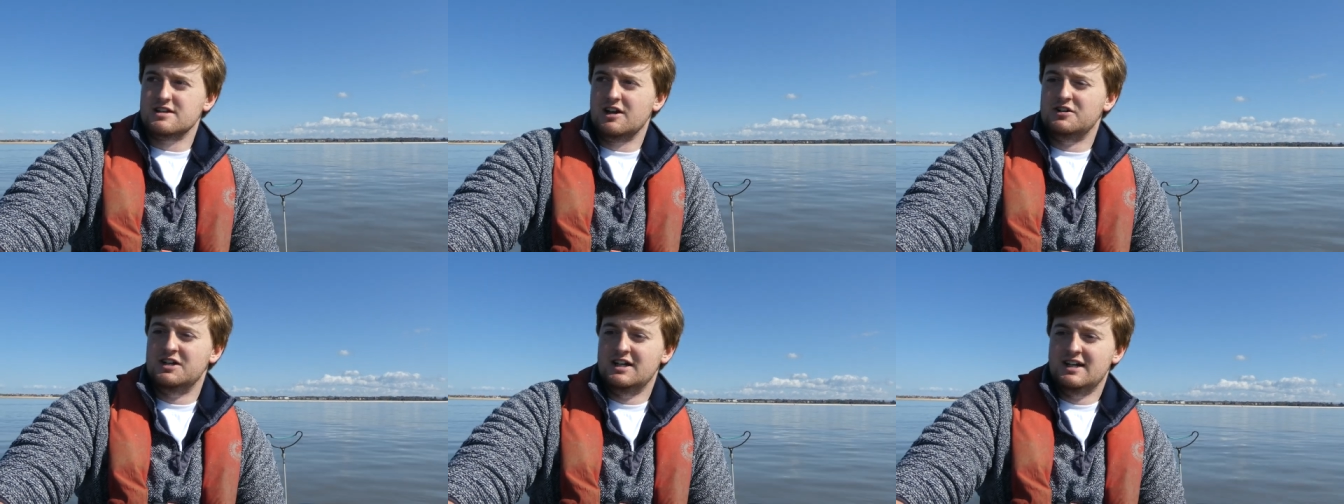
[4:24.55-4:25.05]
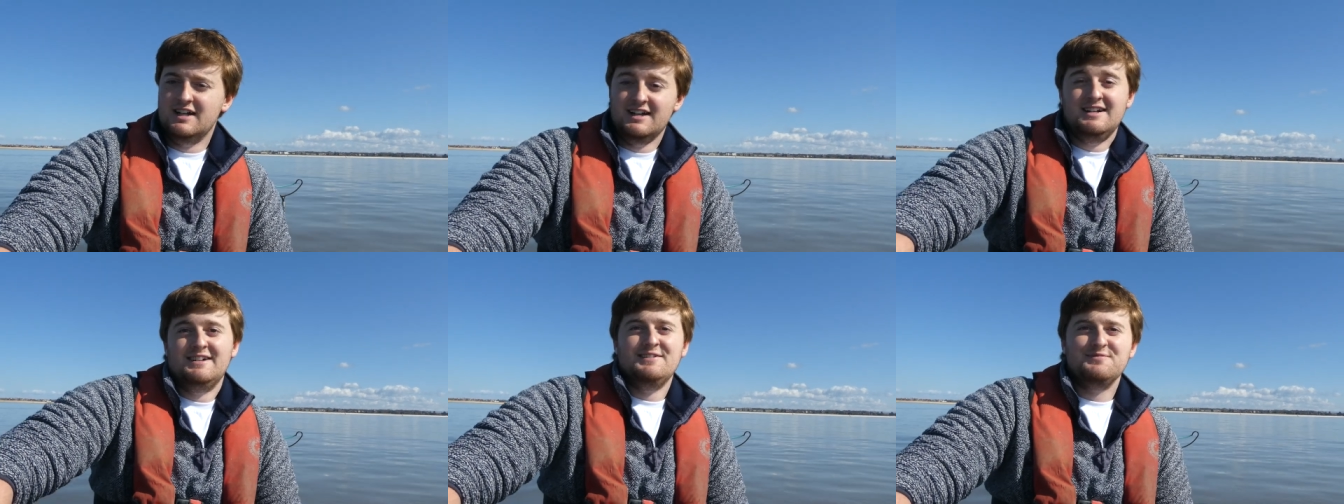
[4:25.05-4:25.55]
So
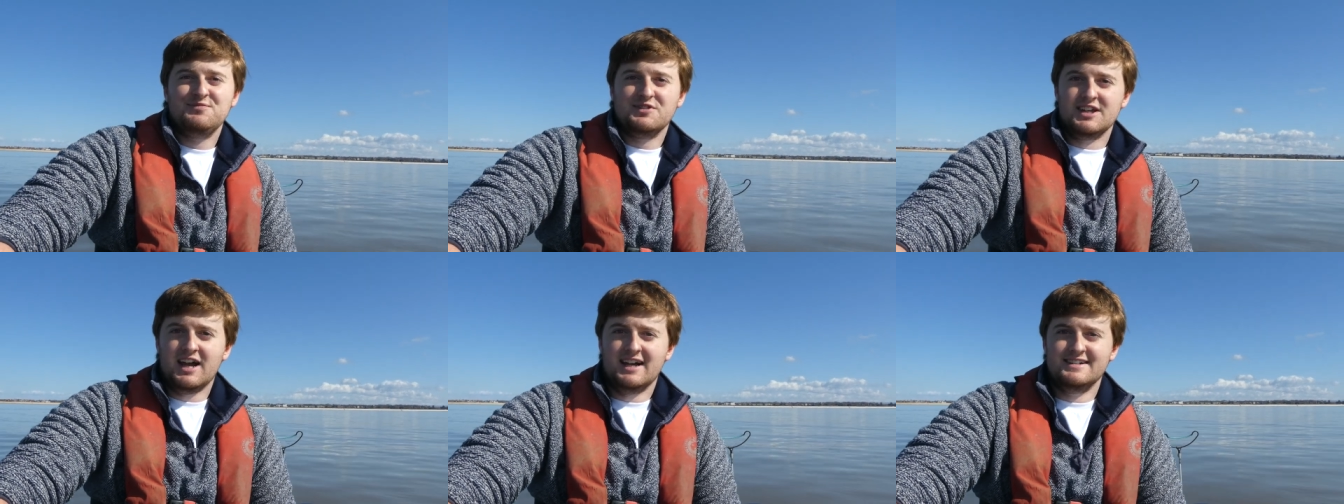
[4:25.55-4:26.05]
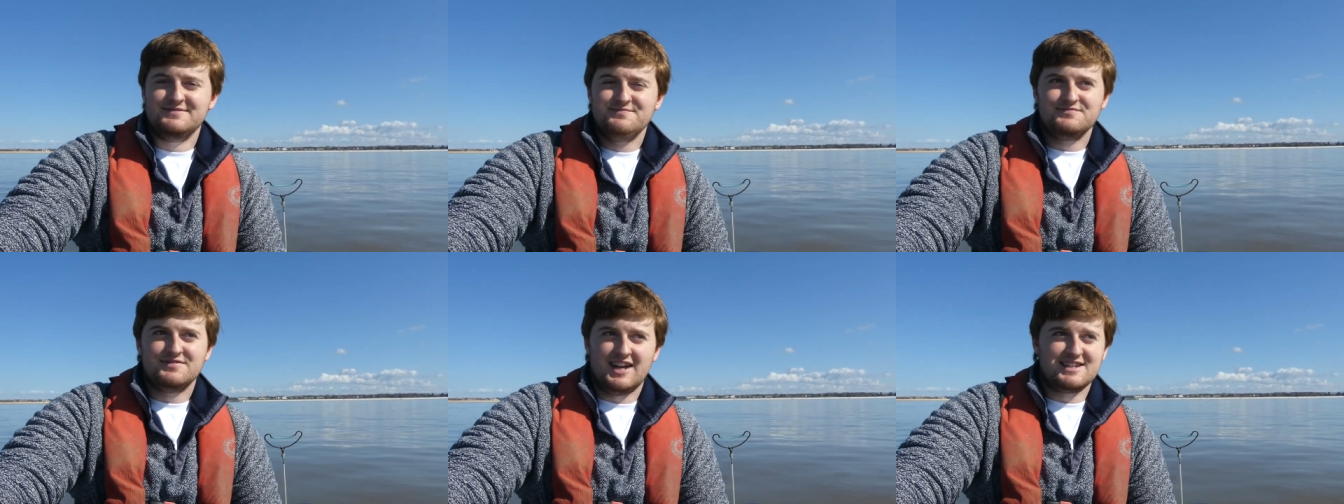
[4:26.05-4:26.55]
yeah,
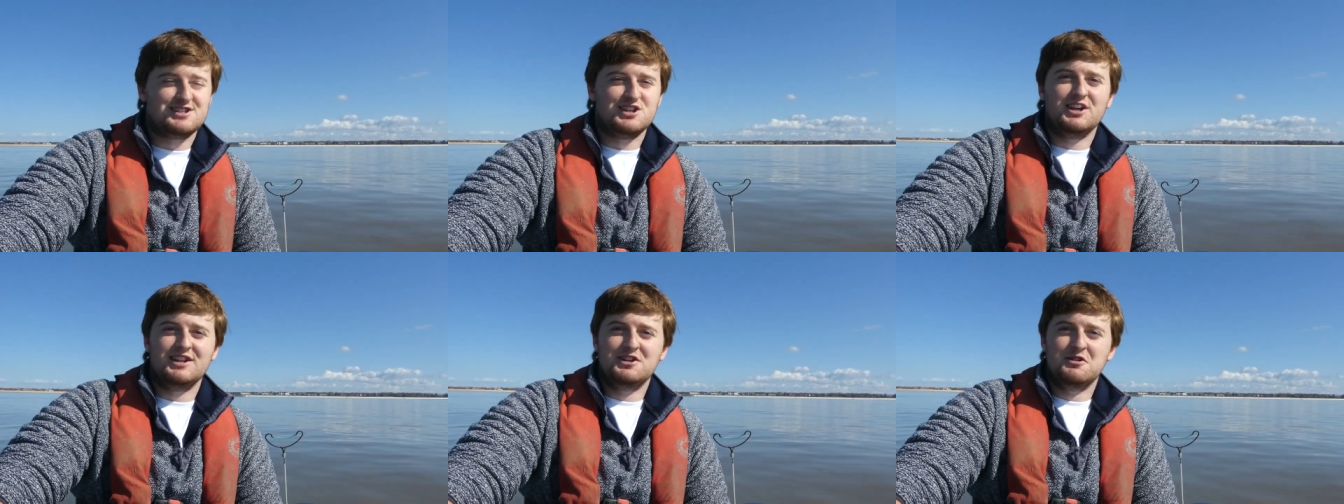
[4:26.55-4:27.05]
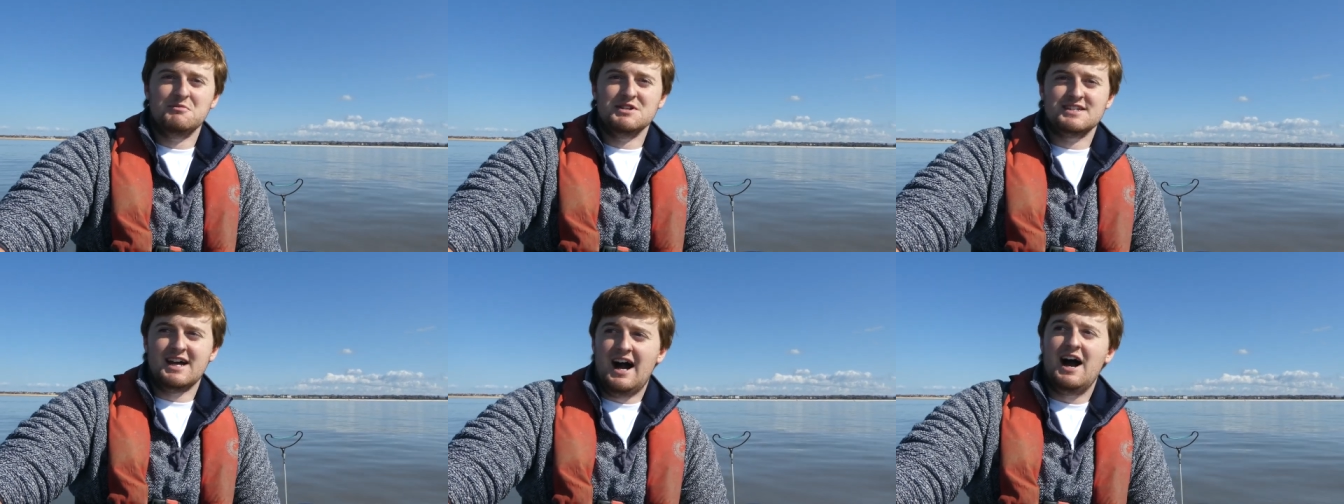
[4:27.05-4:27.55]
that's certainly
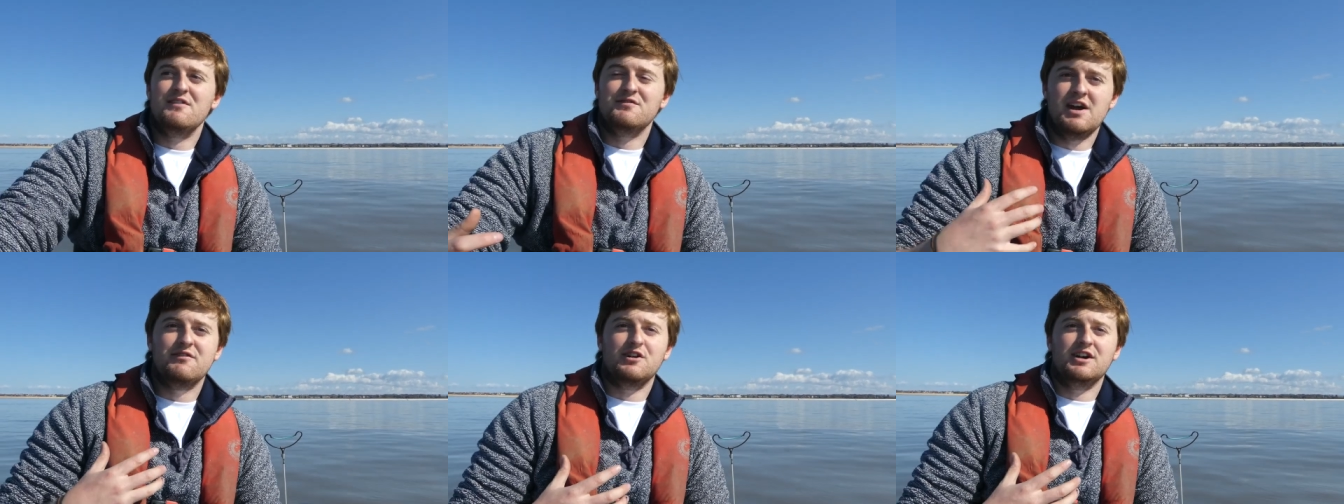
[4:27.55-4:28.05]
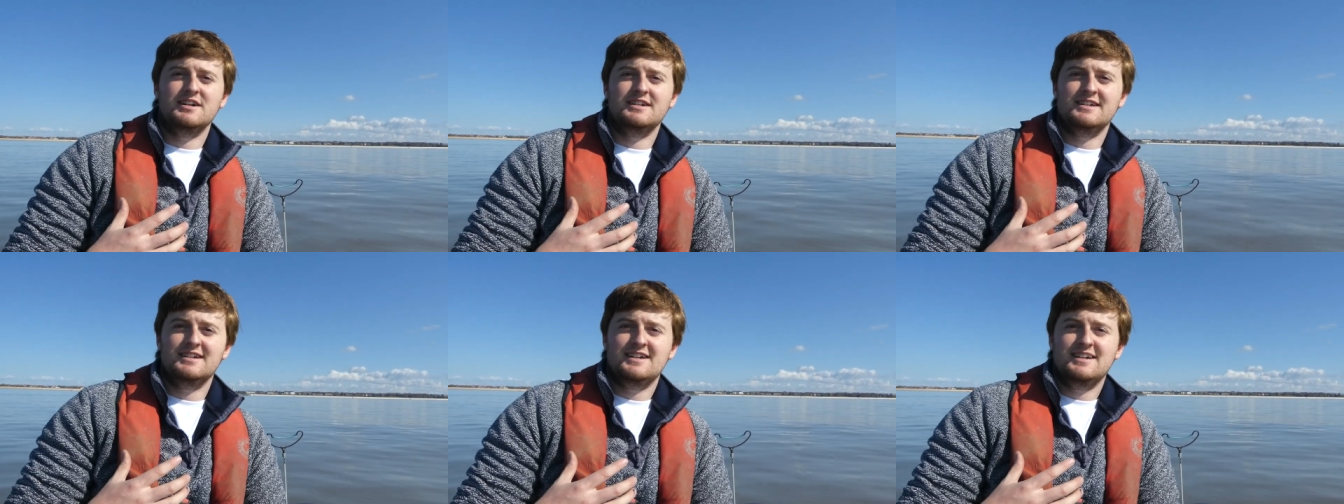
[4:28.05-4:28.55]
numbers that I've never
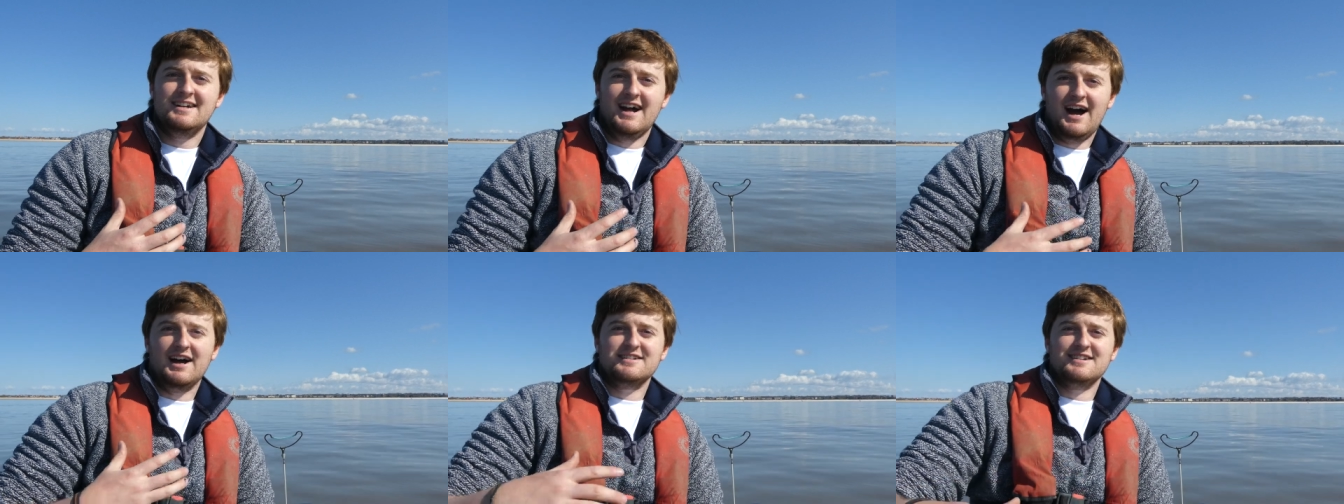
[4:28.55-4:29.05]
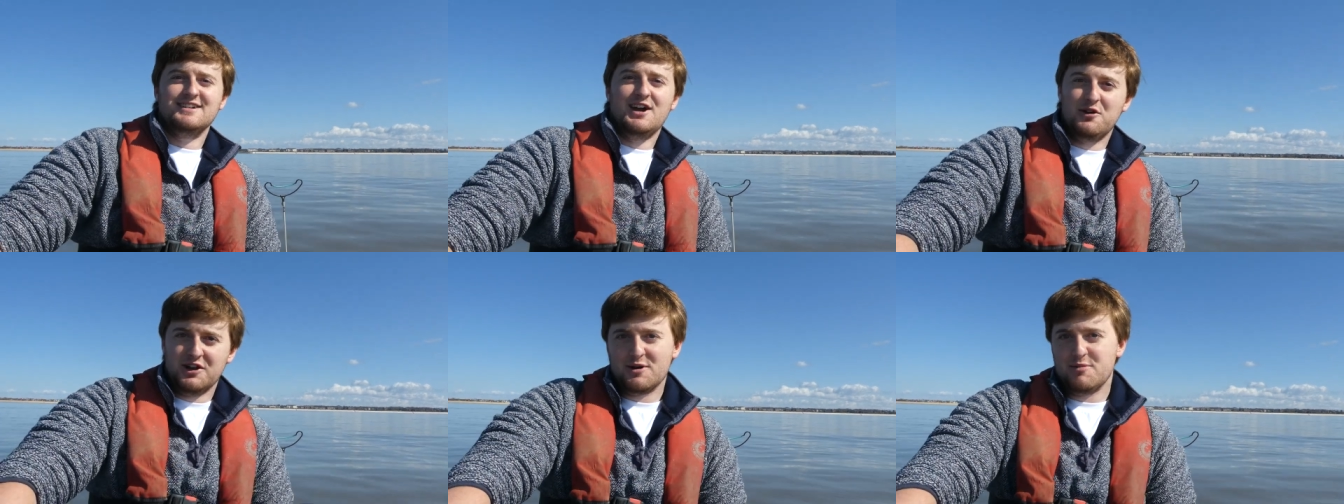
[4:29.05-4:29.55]
had
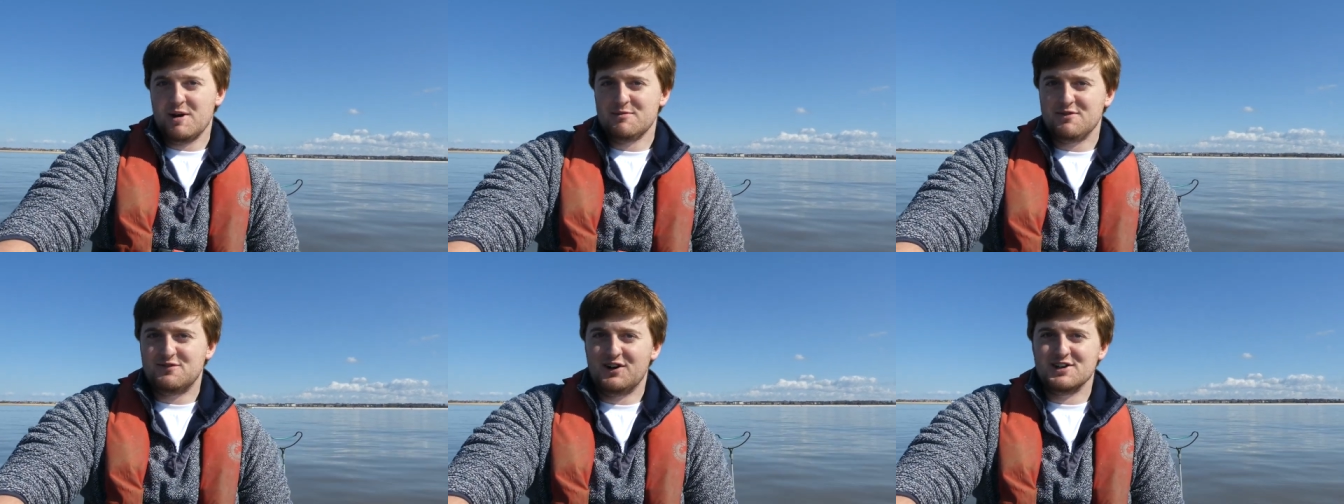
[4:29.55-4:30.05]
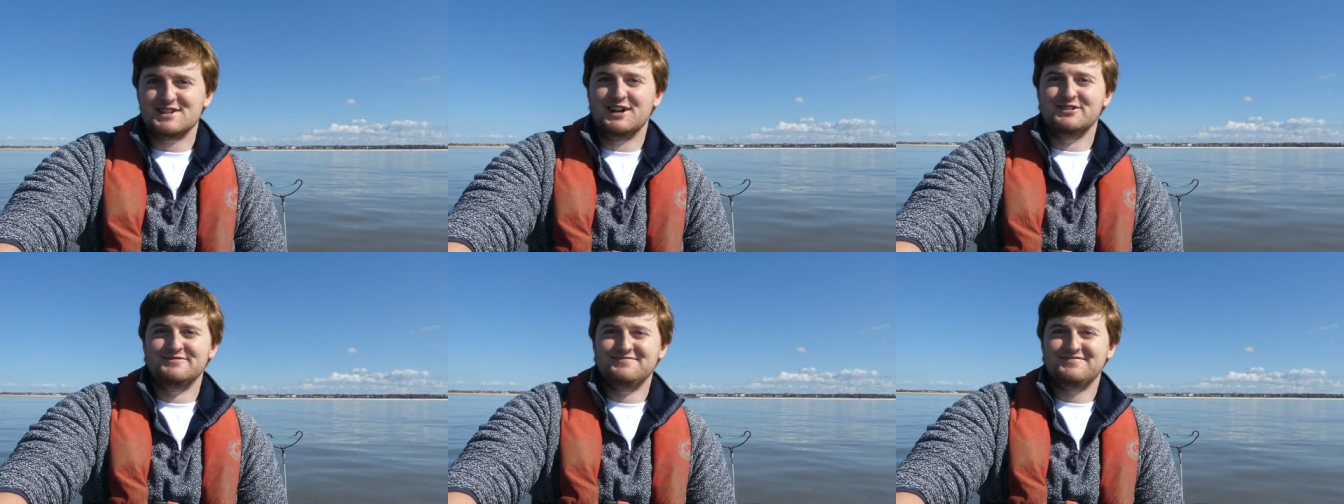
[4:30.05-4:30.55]
owning a boat before,
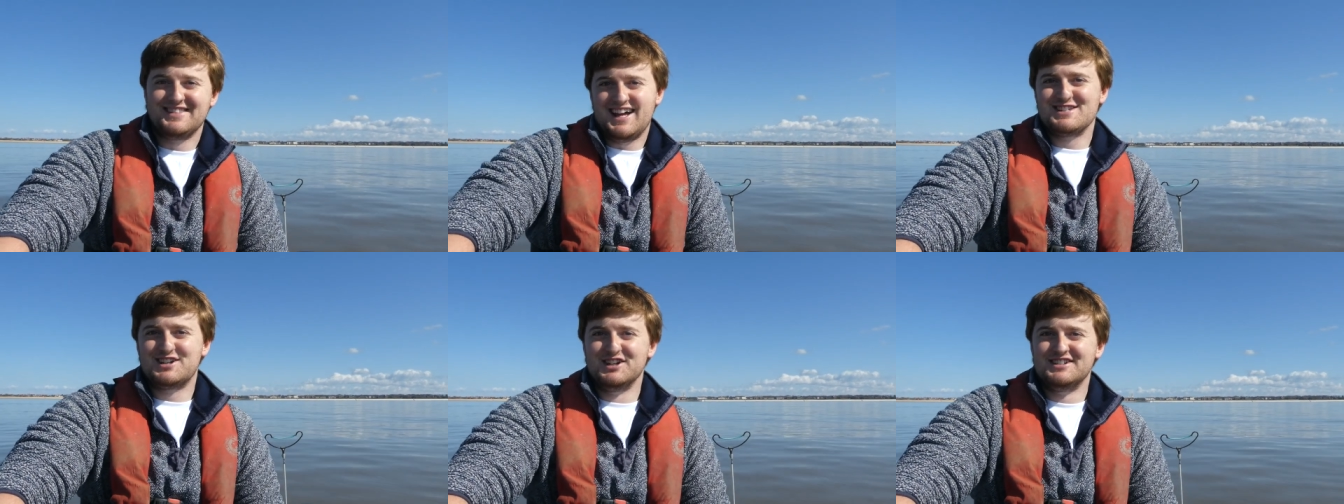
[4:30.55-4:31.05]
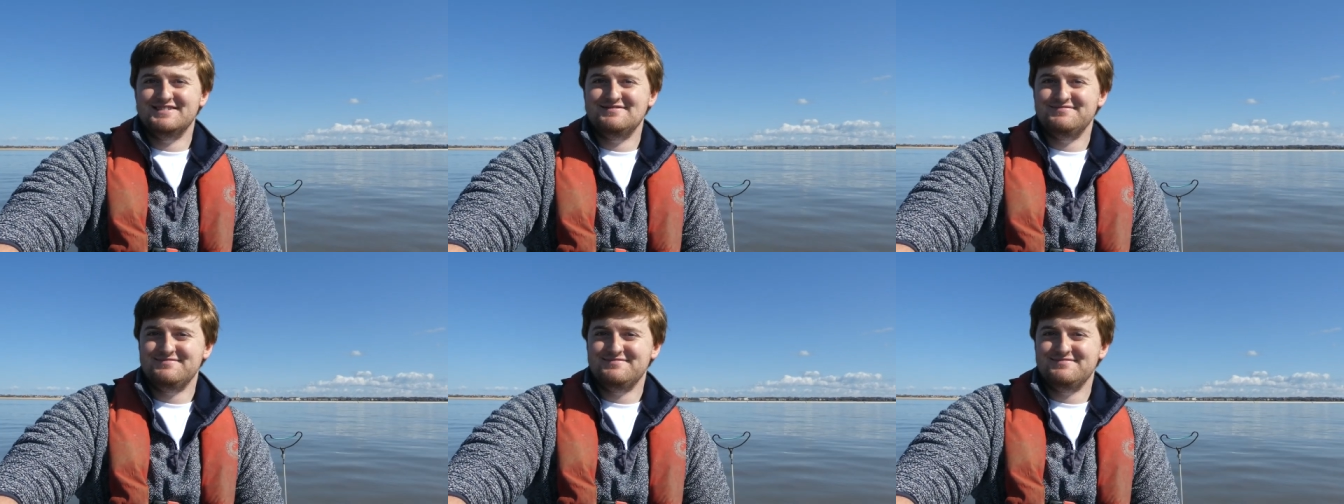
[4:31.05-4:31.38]
so that's good.